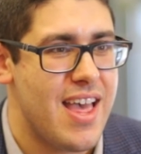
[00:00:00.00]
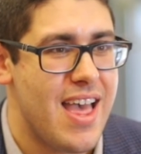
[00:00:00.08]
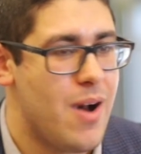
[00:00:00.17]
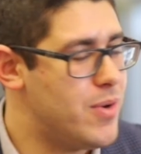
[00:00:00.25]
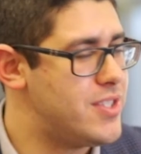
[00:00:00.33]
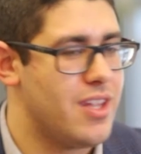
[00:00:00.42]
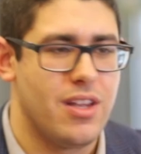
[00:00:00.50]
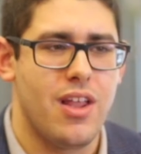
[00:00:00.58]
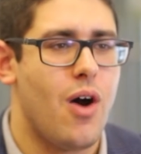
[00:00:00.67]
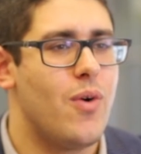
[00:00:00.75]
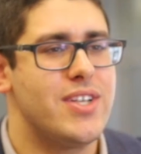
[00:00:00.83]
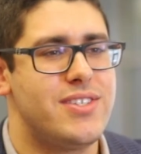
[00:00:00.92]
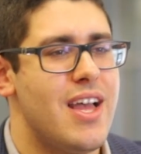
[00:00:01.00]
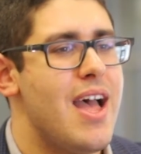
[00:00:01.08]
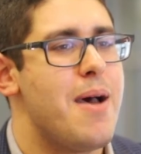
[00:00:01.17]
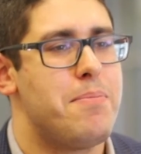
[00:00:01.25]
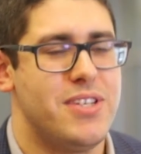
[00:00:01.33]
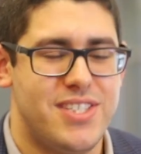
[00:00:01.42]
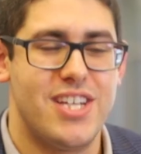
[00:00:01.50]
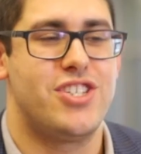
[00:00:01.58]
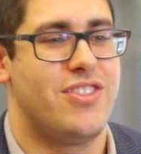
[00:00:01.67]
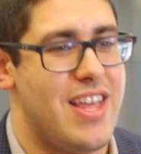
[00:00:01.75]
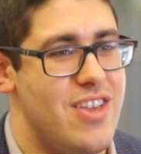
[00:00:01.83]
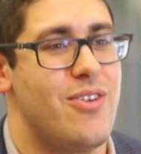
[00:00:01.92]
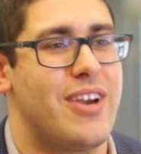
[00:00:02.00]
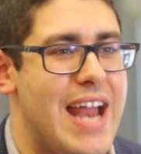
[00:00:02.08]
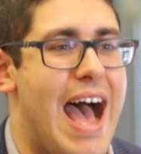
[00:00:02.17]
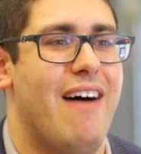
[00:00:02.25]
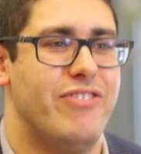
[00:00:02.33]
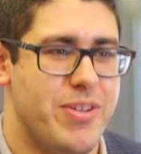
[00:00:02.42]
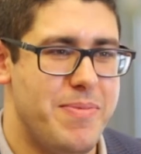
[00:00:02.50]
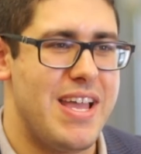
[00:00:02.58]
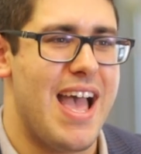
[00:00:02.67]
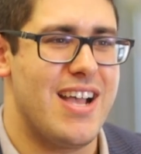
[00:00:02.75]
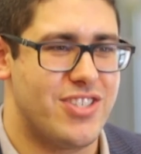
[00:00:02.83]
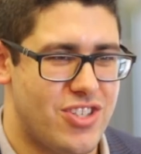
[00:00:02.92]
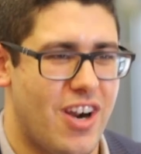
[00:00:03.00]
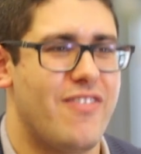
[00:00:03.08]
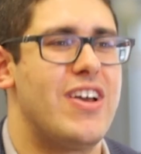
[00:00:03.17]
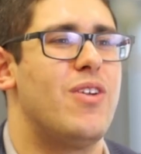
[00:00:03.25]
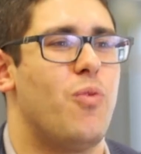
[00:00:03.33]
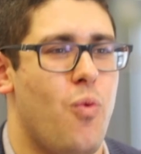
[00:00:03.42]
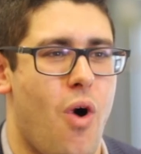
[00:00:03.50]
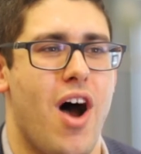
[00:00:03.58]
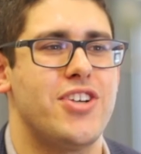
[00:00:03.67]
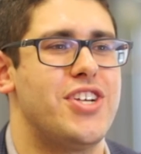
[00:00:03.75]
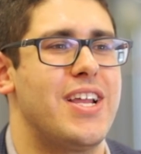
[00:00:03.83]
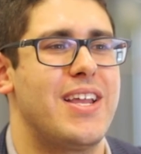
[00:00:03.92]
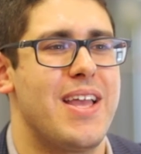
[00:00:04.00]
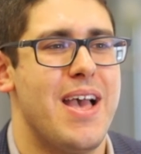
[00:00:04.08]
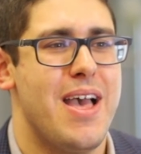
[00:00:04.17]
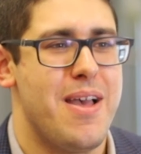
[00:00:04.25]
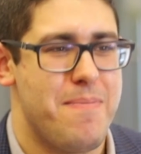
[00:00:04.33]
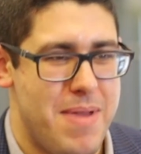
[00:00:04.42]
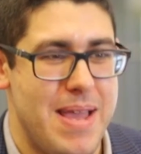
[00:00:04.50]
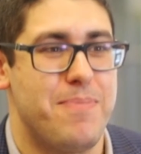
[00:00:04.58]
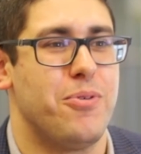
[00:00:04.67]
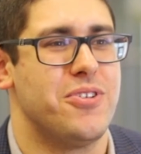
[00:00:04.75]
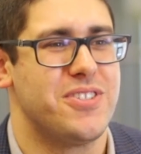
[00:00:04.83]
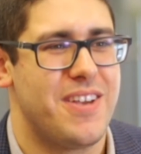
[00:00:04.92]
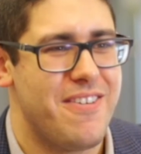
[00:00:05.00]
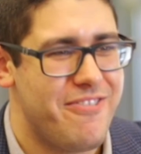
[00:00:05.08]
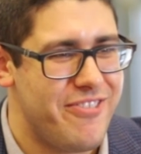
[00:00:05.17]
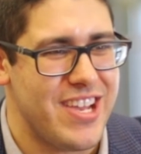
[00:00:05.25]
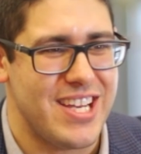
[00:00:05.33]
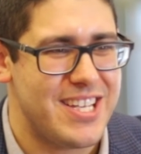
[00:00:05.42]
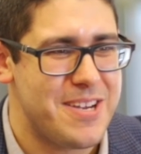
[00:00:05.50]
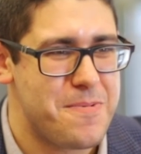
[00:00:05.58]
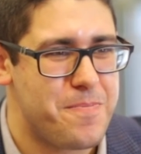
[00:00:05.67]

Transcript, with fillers: It was the lowest position that you could have to be a servant washing people's feet.